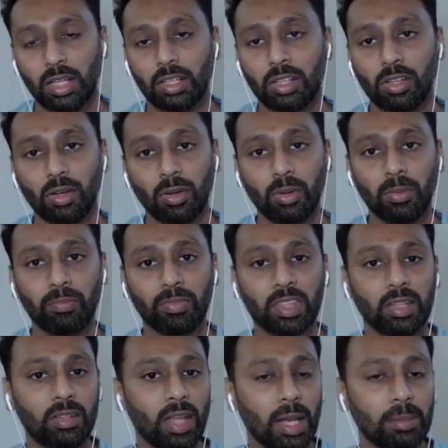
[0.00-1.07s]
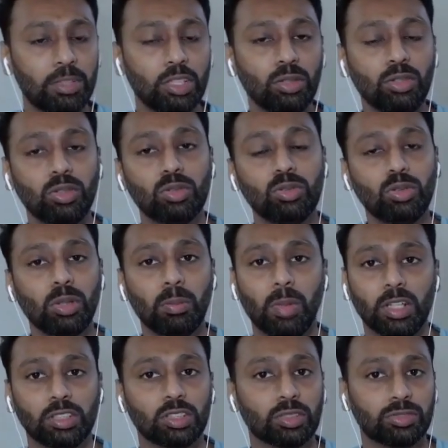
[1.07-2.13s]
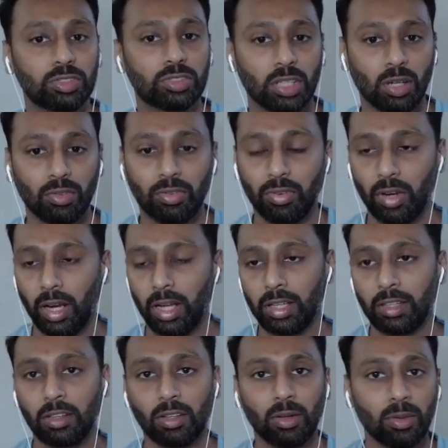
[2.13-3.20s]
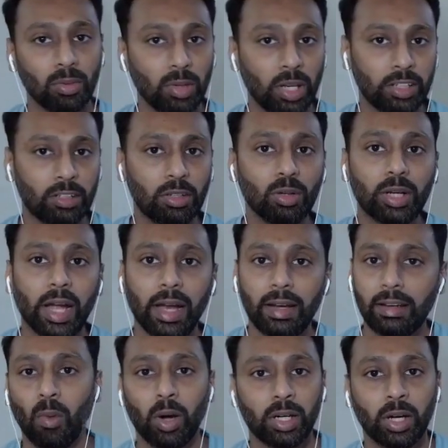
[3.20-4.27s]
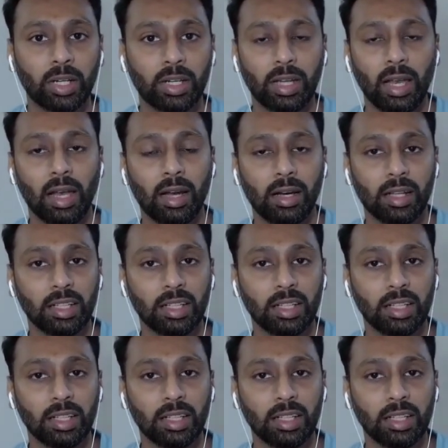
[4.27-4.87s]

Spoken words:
So this helps you to do a bunch of stuff, right? So let's look at what Tella